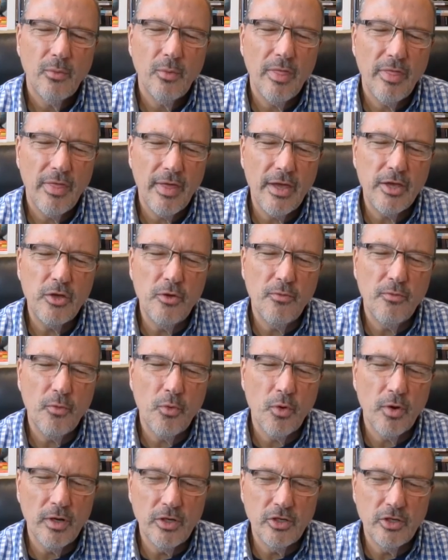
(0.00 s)
We thank you
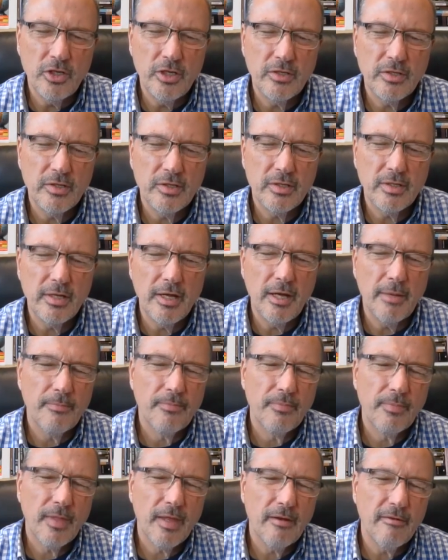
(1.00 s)
for it in Jesus' name
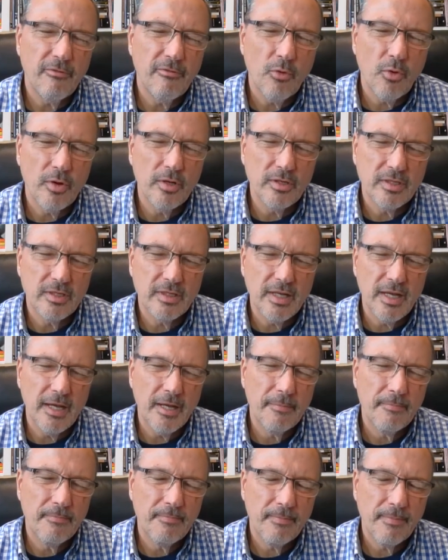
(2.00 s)
and for his
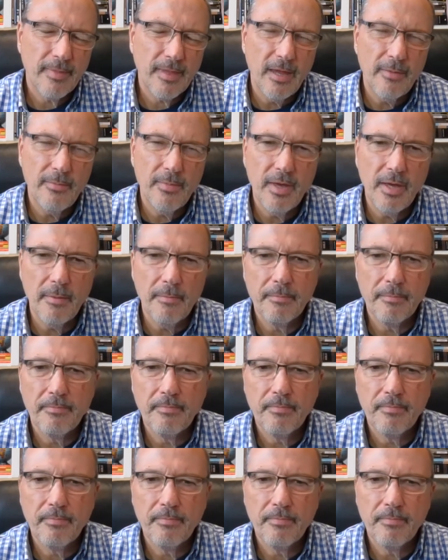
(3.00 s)
sake. Amen.